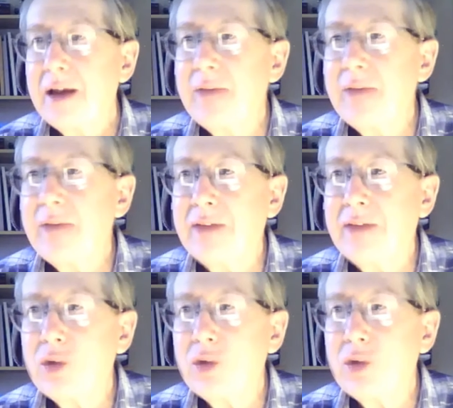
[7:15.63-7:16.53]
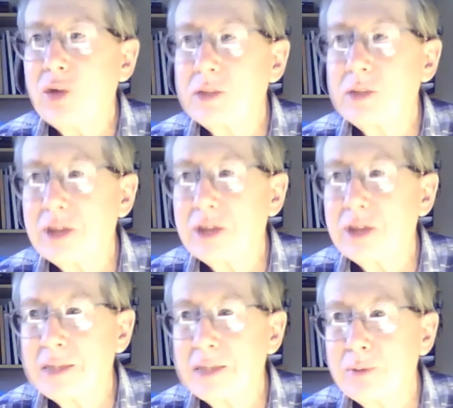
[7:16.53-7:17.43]
and the fact that almost nothing appears
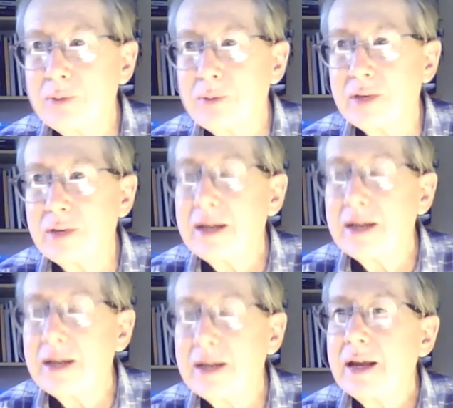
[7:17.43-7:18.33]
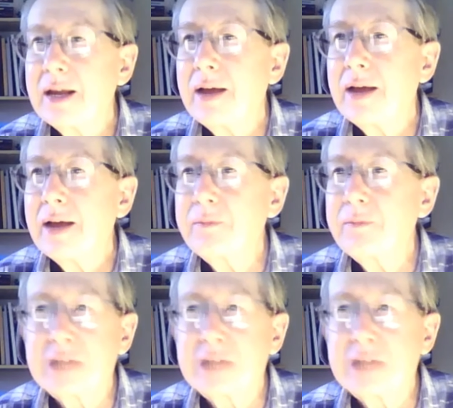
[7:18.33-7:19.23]
to be moving,
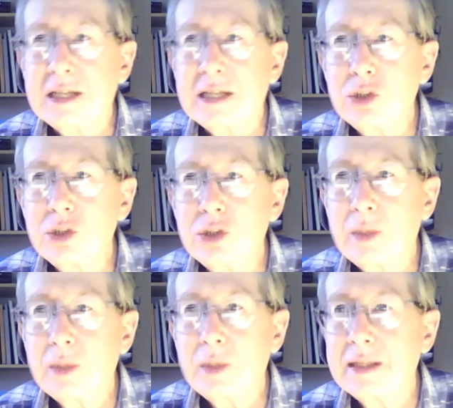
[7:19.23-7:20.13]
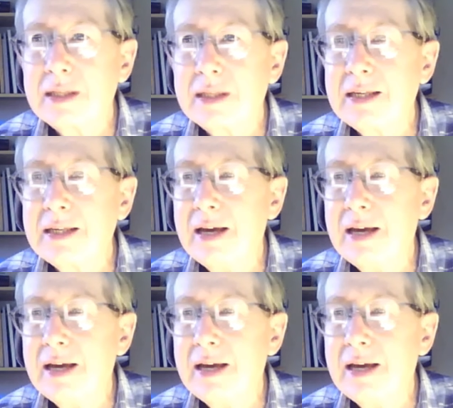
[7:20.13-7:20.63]
particularly to do with the